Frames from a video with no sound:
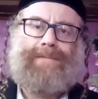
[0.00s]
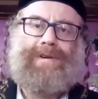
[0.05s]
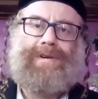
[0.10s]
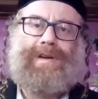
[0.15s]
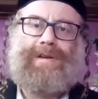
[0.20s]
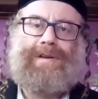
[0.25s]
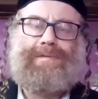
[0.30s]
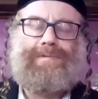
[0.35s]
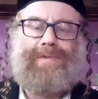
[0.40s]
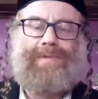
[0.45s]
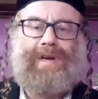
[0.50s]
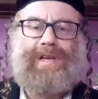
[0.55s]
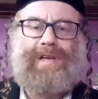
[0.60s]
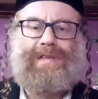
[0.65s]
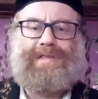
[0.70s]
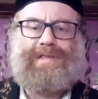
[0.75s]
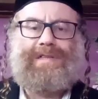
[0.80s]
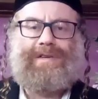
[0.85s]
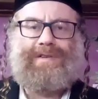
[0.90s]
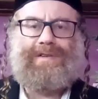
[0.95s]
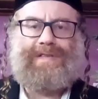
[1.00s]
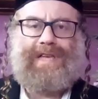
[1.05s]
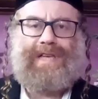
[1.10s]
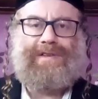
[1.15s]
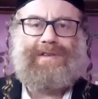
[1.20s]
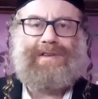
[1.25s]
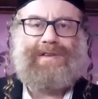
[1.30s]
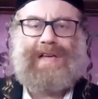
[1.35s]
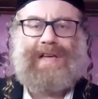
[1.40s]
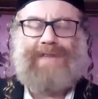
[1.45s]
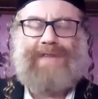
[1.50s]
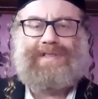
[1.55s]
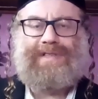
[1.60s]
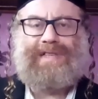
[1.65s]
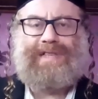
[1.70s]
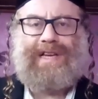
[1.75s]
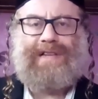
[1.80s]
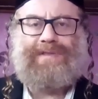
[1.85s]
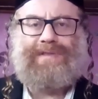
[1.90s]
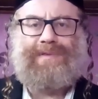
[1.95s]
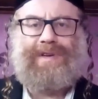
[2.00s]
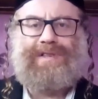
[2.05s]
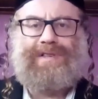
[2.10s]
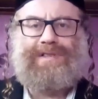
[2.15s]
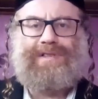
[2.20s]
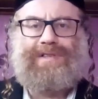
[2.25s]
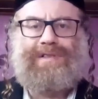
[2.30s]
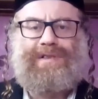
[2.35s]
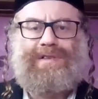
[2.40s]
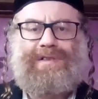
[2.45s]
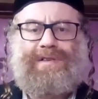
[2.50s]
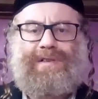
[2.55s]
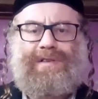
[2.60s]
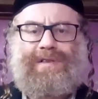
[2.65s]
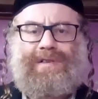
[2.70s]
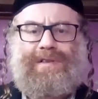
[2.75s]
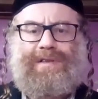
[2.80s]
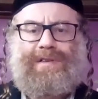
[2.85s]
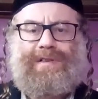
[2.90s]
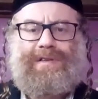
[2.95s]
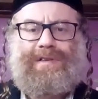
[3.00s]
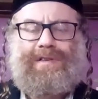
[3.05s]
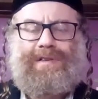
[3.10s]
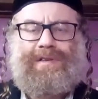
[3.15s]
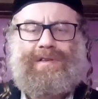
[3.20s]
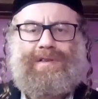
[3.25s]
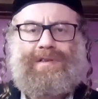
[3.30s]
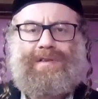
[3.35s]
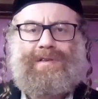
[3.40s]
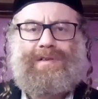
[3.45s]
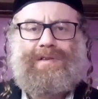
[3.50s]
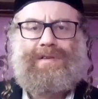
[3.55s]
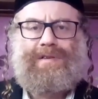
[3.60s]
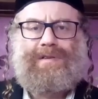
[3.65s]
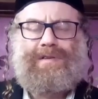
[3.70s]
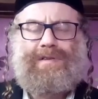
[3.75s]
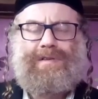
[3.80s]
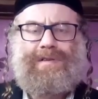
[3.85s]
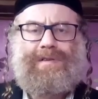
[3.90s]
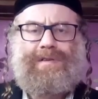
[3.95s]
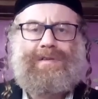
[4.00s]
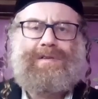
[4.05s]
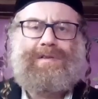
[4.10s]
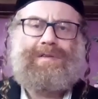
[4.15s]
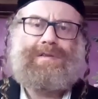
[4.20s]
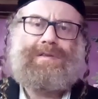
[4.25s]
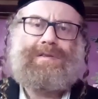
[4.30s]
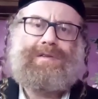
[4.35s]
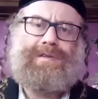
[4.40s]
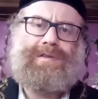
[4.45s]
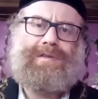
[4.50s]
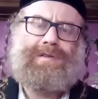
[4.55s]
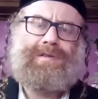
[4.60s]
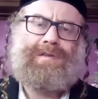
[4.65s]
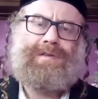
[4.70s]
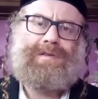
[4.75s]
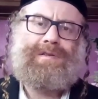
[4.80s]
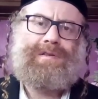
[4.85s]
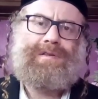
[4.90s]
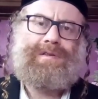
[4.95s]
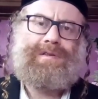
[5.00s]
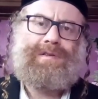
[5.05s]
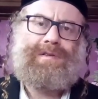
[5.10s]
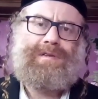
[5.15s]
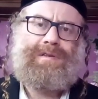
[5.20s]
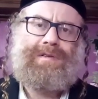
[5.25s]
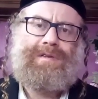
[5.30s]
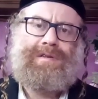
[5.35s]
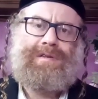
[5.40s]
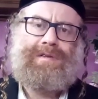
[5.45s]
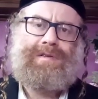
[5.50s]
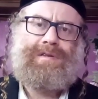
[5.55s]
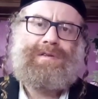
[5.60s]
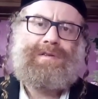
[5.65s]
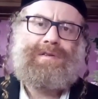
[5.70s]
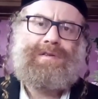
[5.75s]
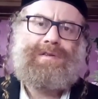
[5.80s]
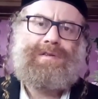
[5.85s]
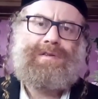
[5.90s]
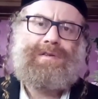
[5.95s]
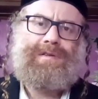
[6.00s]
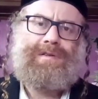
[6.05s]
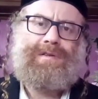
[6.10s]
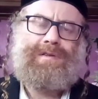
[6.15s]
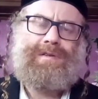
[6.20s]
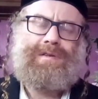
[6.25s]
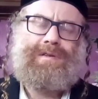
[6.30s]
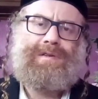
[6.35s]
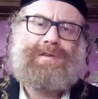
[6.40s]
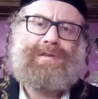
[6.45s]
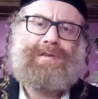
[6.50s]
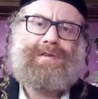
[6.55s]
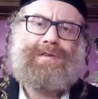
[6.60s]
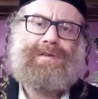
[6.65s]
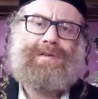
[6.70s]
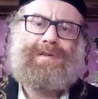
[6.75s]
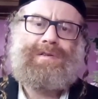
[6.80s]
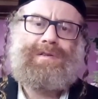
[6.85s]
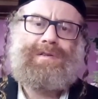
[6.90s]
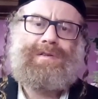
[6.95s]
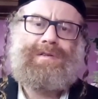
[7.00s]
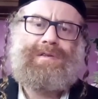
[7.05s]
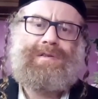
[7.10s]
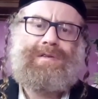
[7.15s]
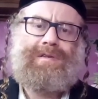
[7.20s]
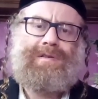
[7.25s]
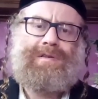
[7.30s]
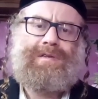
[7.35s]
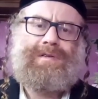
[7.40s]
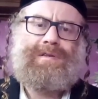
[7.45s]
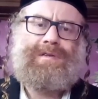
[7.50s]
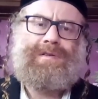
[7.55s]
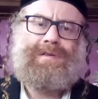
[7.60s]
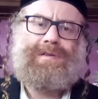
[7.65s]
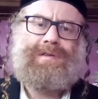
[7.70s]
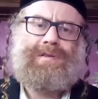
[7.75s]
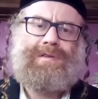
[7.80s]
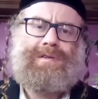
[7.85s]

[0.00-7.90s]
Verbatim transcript: Okay, what else? You said you have a second question. Uh, thank you. I was going to ask you about, uh,